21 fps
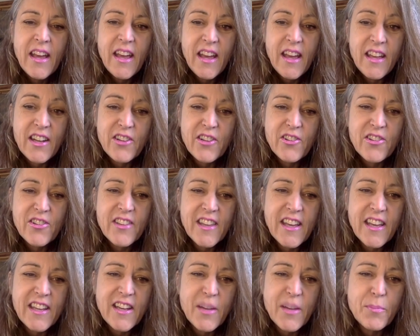And I looked
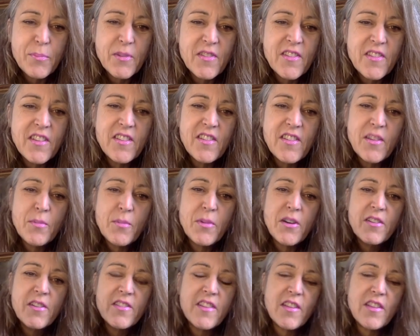that up. A sissy
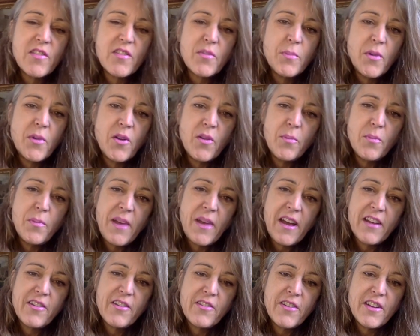bar is that small
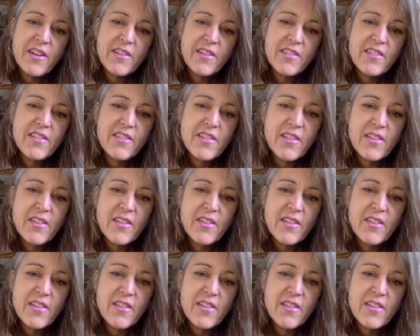backrest